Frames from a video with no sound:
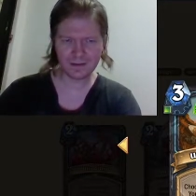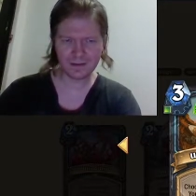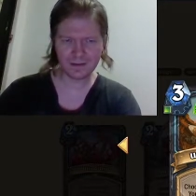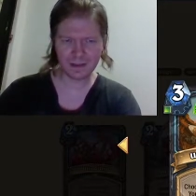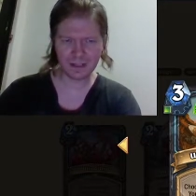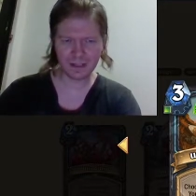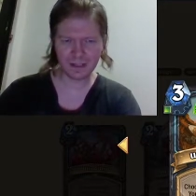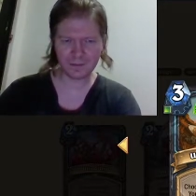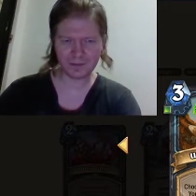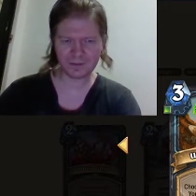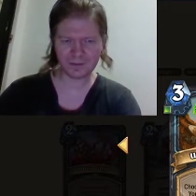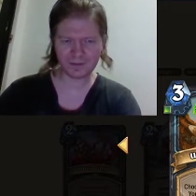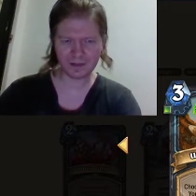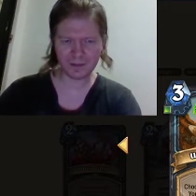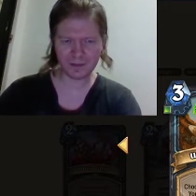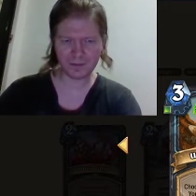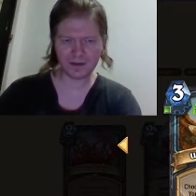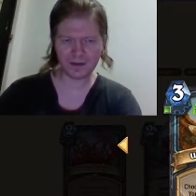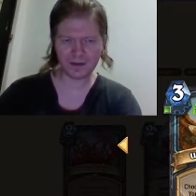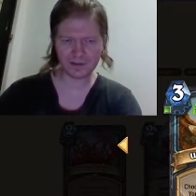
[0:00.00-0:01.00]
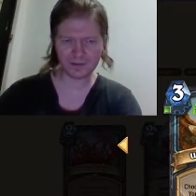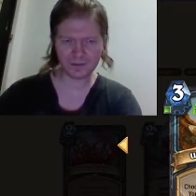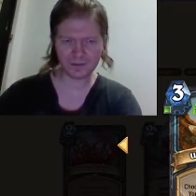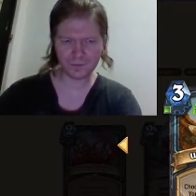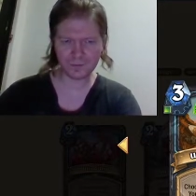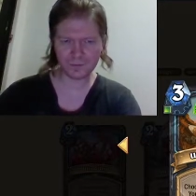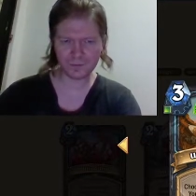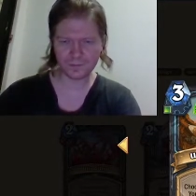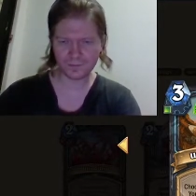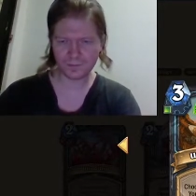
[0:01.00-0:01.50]
I meant to copy this.
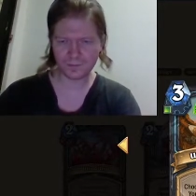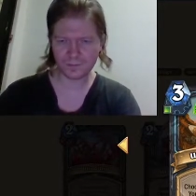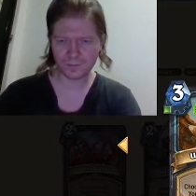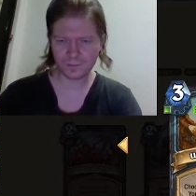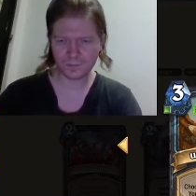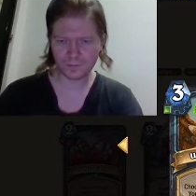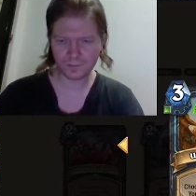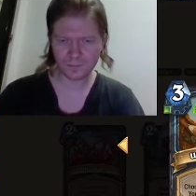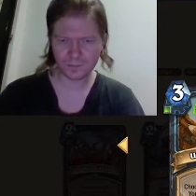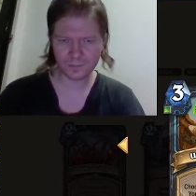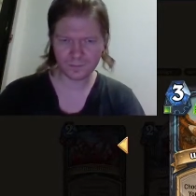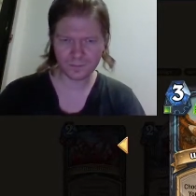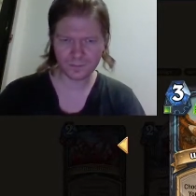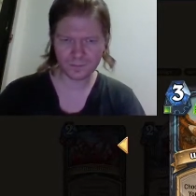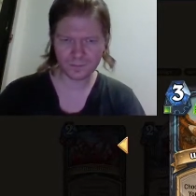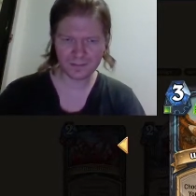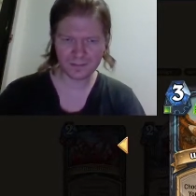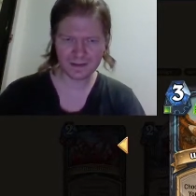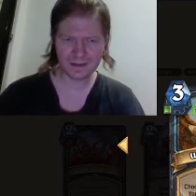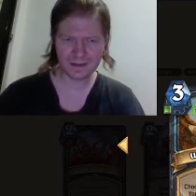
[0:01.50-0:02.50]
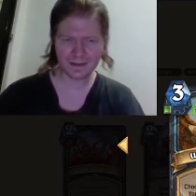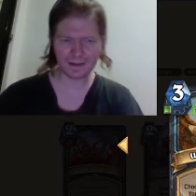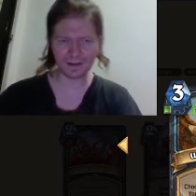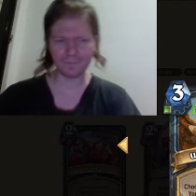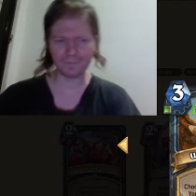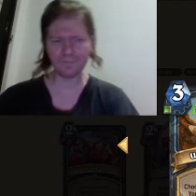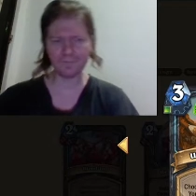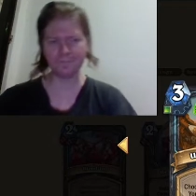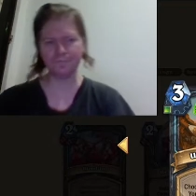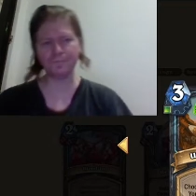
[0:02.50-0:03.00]
Yeah.
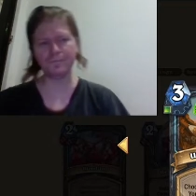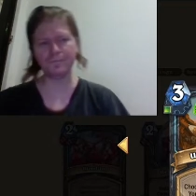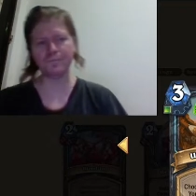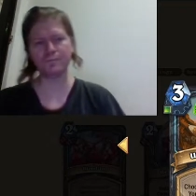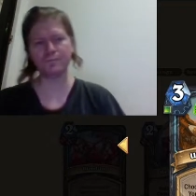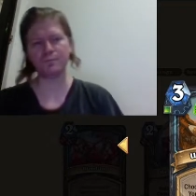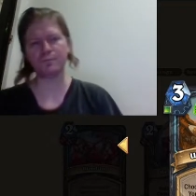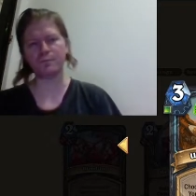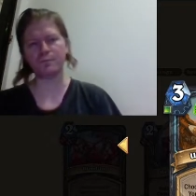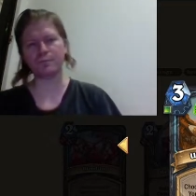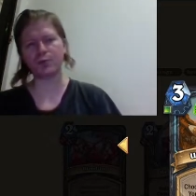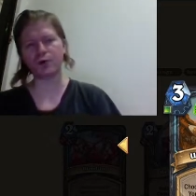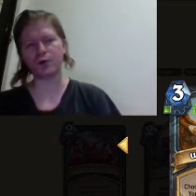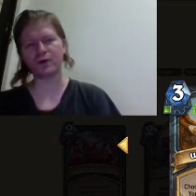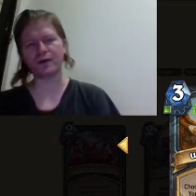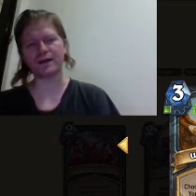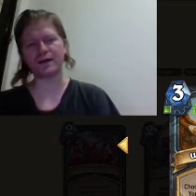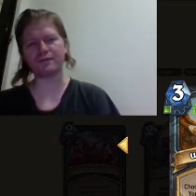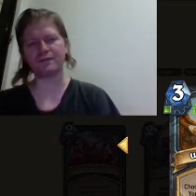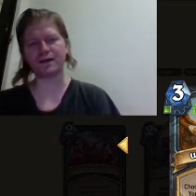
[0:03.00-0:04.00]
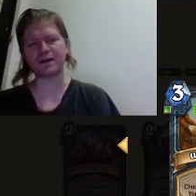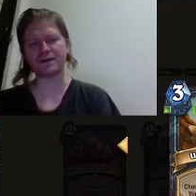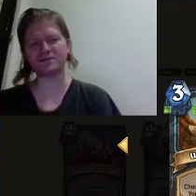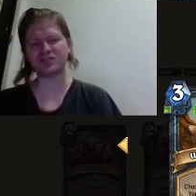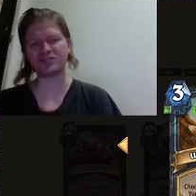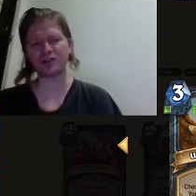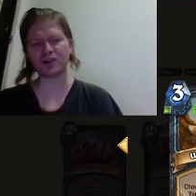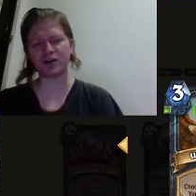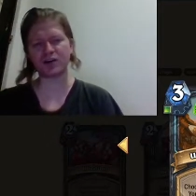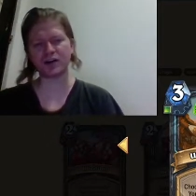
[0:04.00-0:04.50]
Borderline
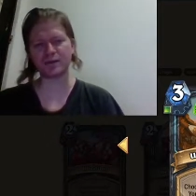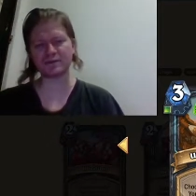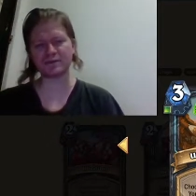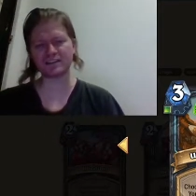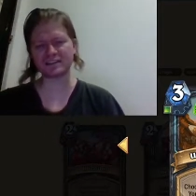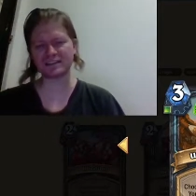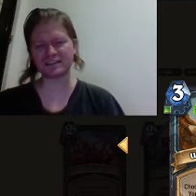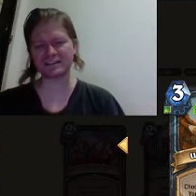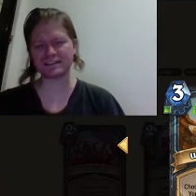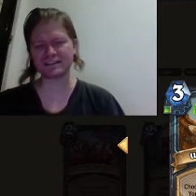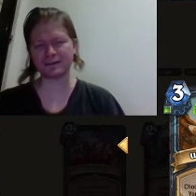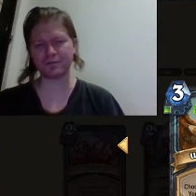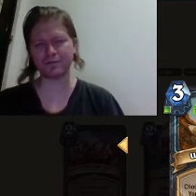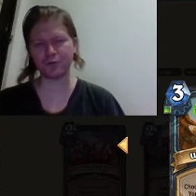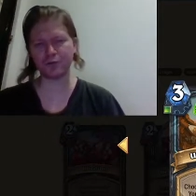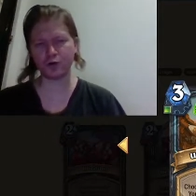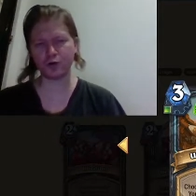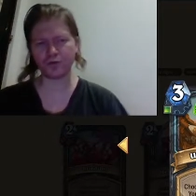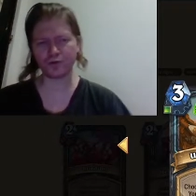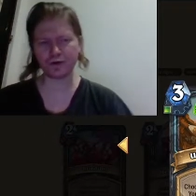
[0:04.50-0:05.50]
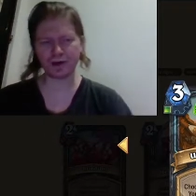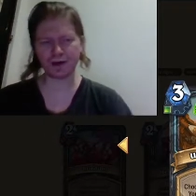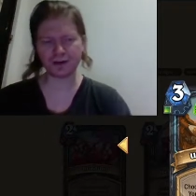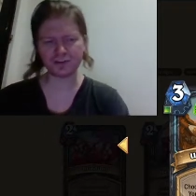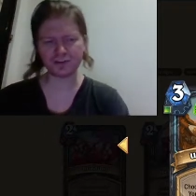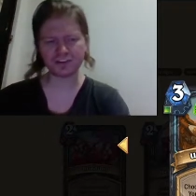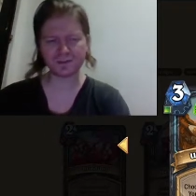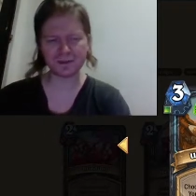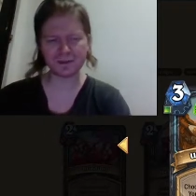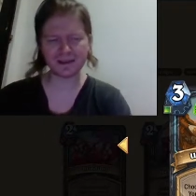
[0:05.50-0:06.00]
5-star card. I'm just going to say 4 for now,
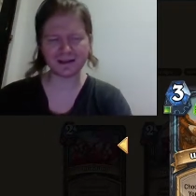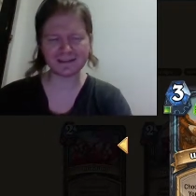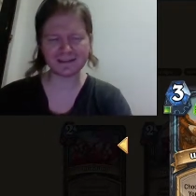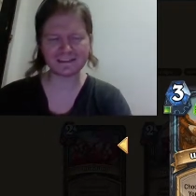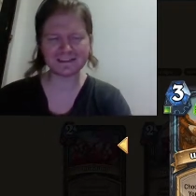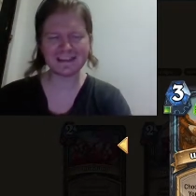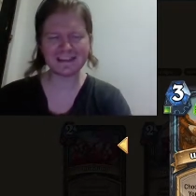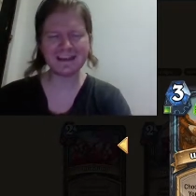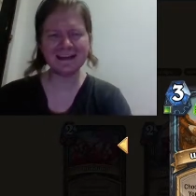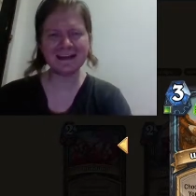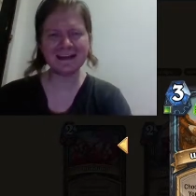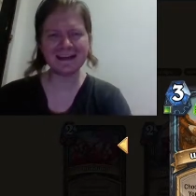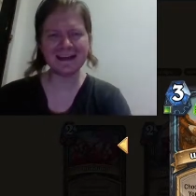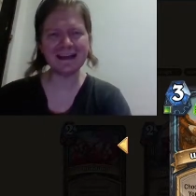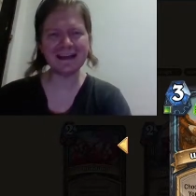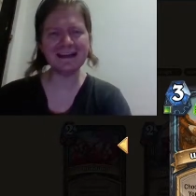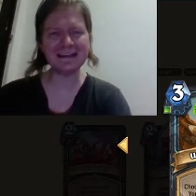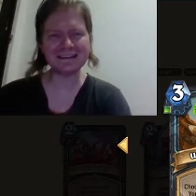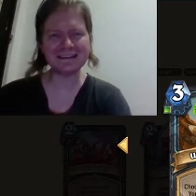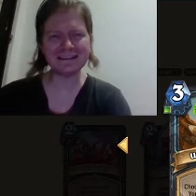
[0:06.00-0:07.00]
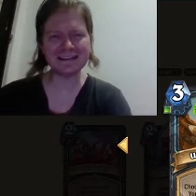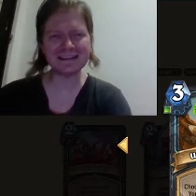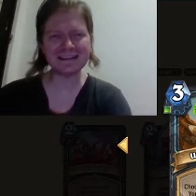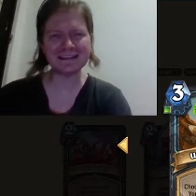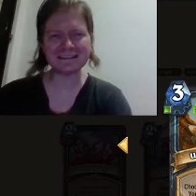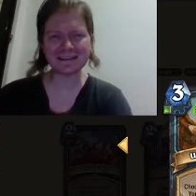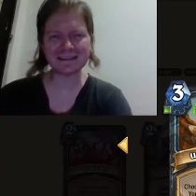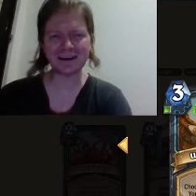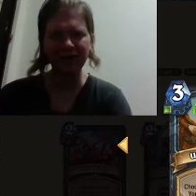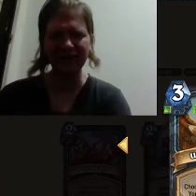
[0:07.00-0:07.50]
just because it
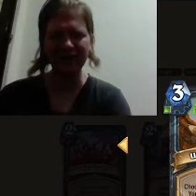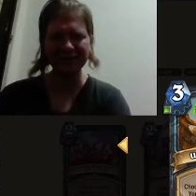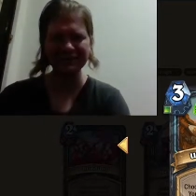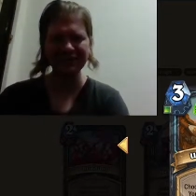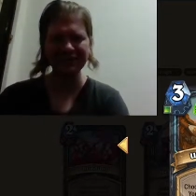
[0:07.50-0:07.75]
does cost a